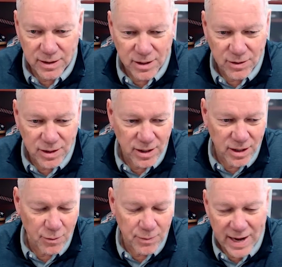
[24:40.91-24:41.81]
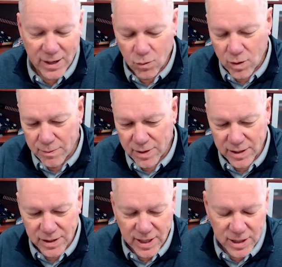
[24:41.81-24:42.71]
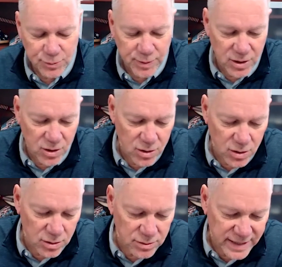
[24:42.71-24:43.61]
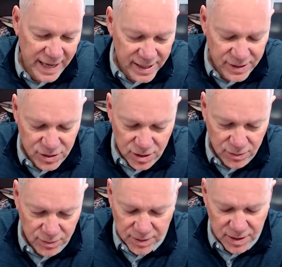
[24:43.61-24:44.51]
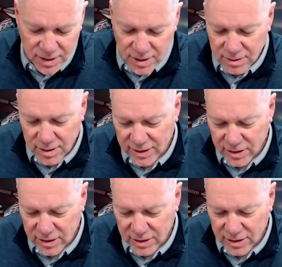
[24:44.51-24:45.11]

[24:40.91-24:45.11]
you got to go buy equipment, and you got to spend all days, at